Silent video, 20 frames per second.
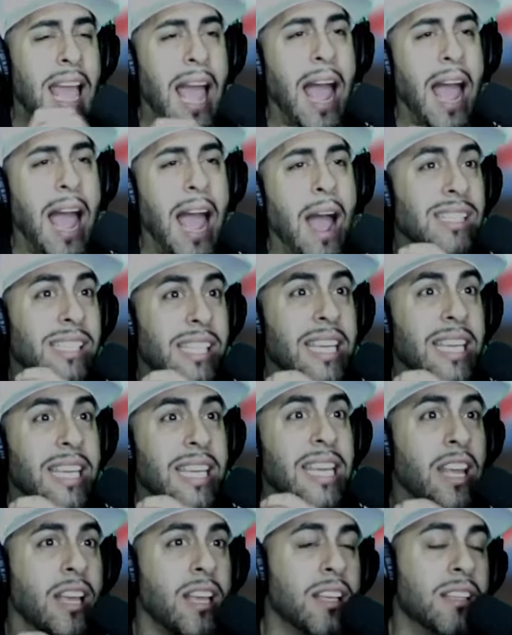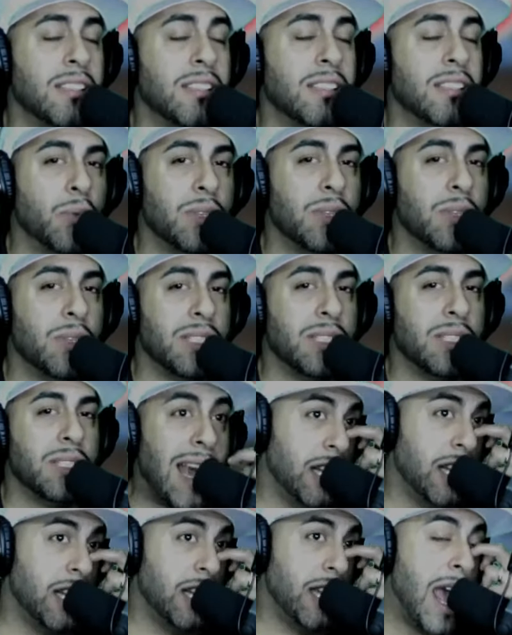went to eat it because it was
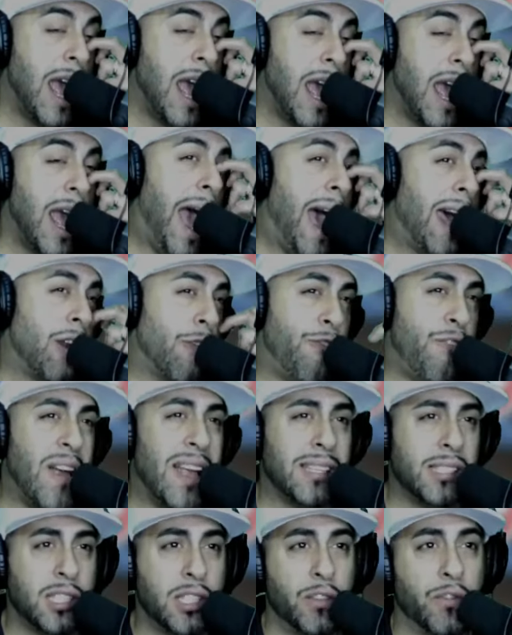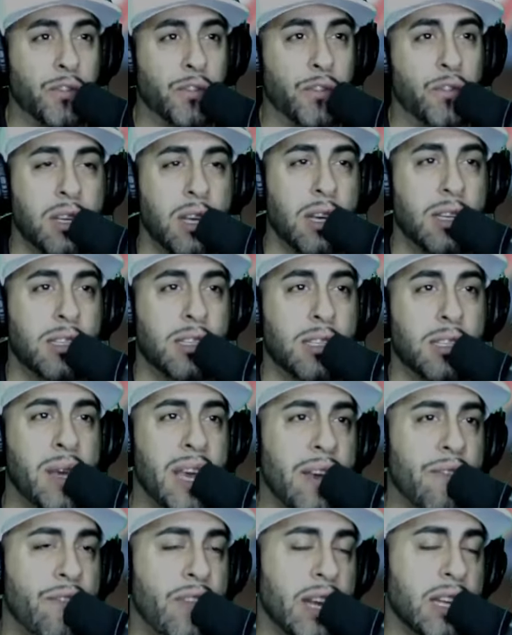actually at a festival. Because me
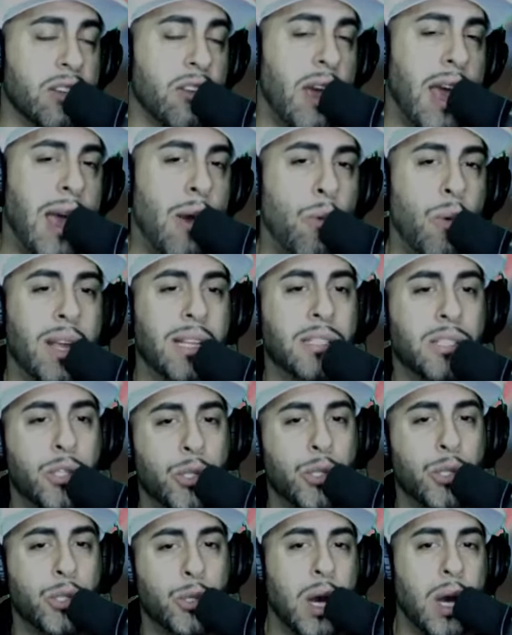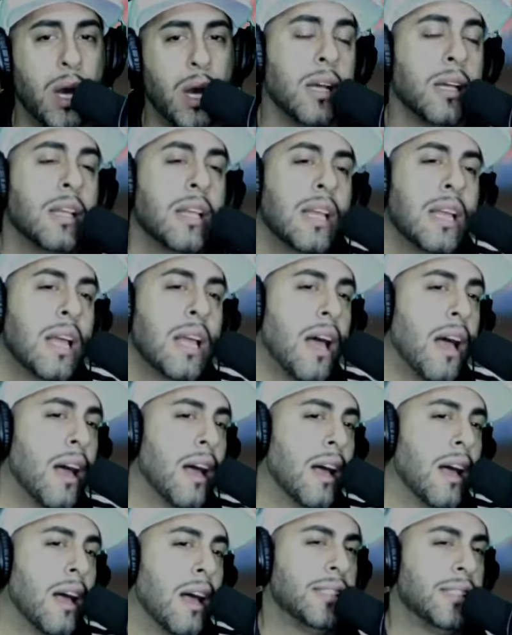and Victor went to
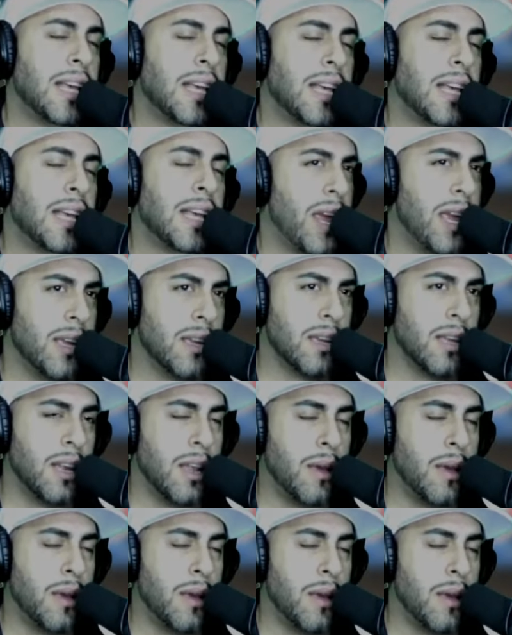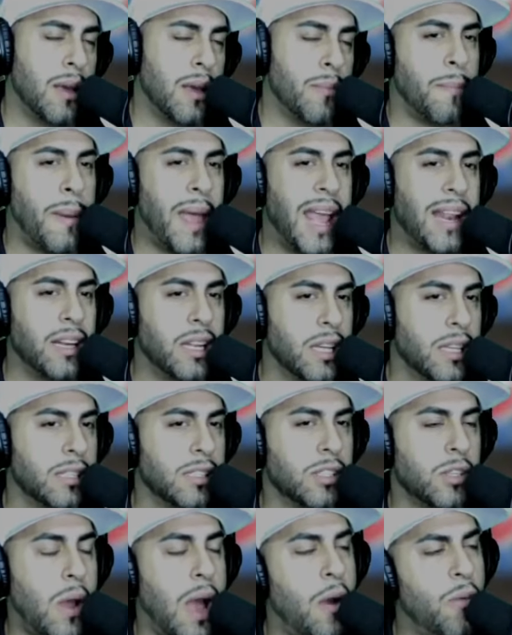celebrate Colombian independence.
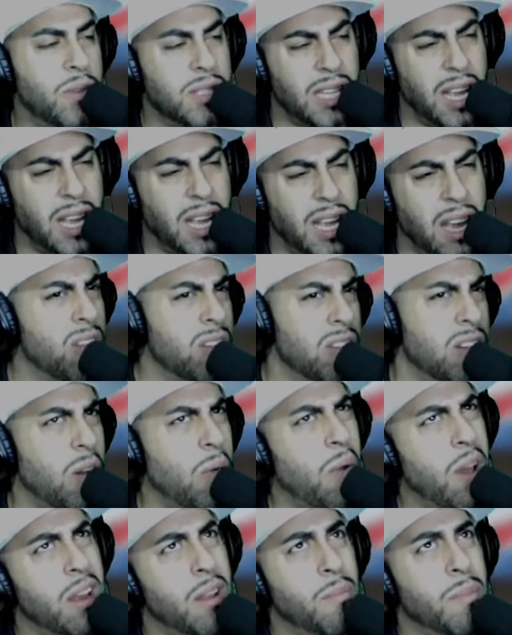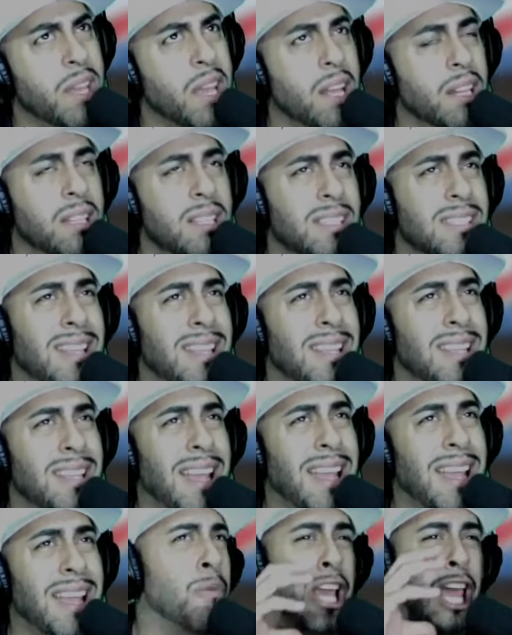So I was like, oh, you know what? Let me get this. And it
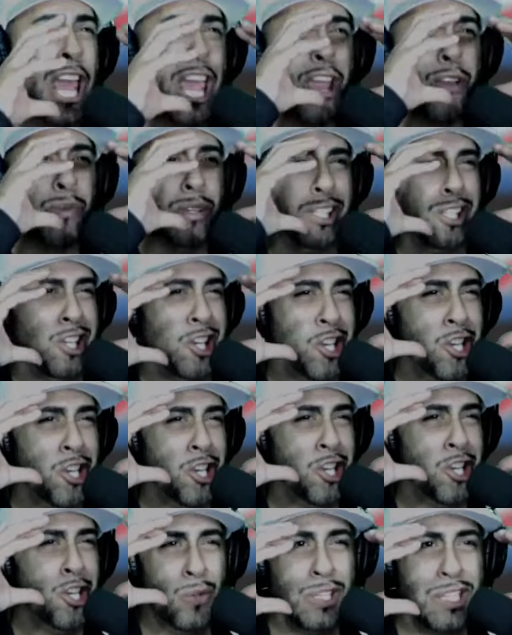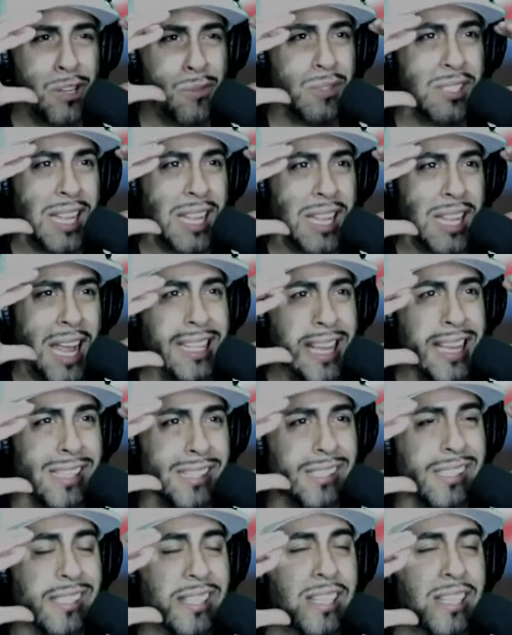was huge. It was like this.